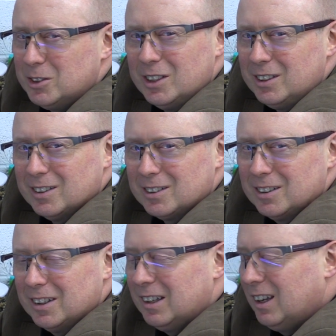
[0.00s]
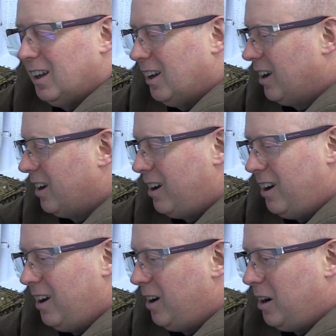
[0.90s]
genius
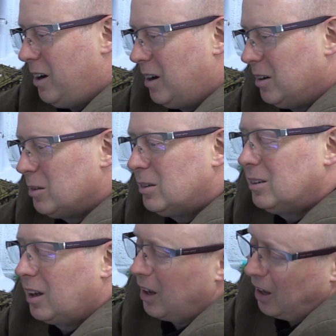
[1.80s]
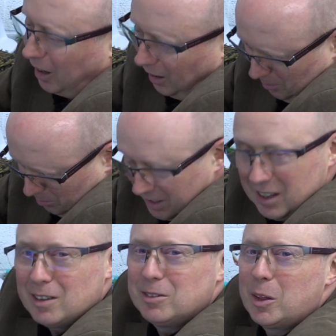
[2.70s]
uh, be
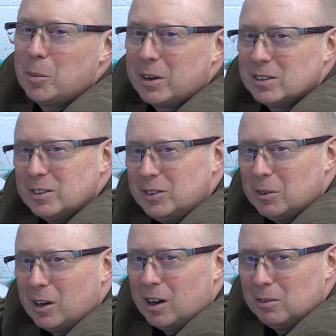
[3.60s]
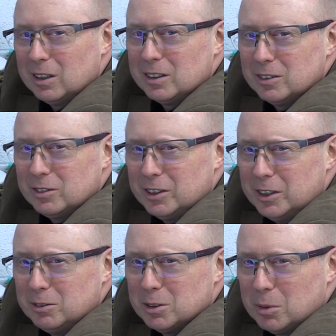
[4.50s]
careful though because if you are relatively
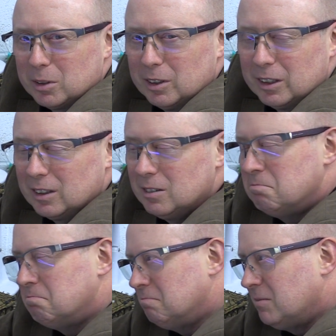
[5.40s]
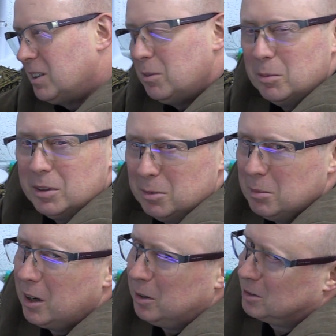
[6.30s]
new to modelling it
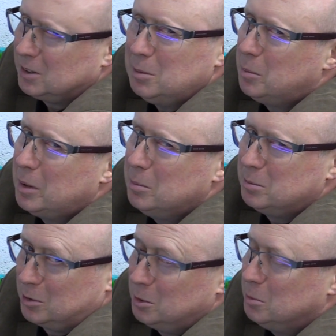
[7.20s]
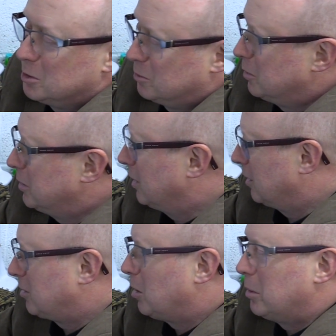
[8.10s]
might all seem a bit too much for you
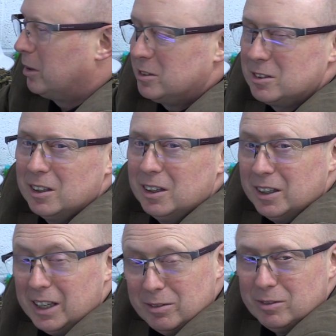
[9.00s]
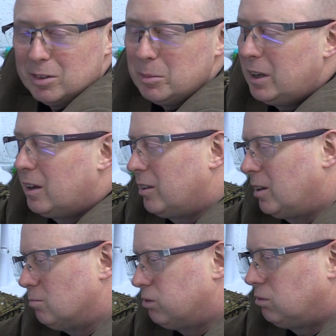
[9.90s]
I've got to be honest even for me, I
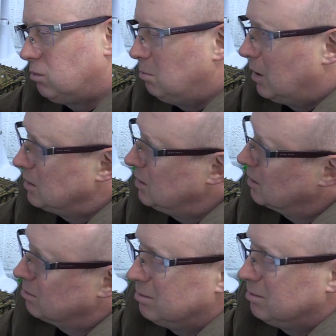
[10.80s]
think Martin